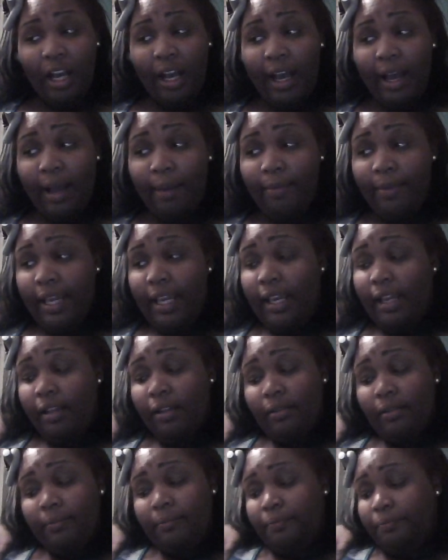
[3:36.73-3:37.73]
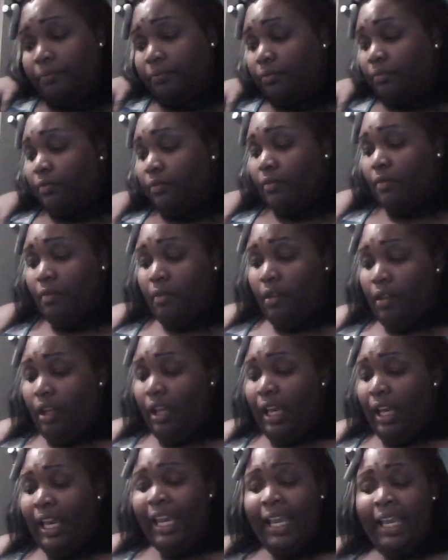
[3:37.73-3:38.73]
I mean,
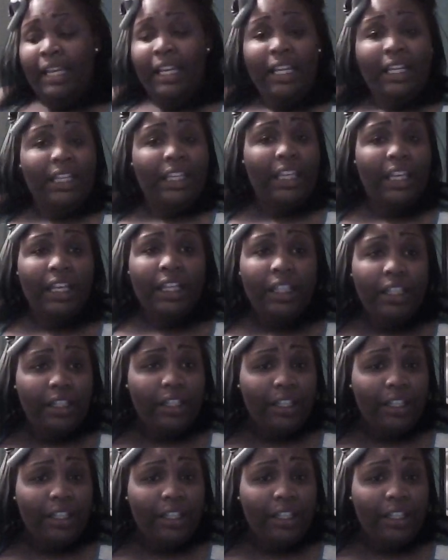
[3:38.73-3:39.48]
he didn't kill her.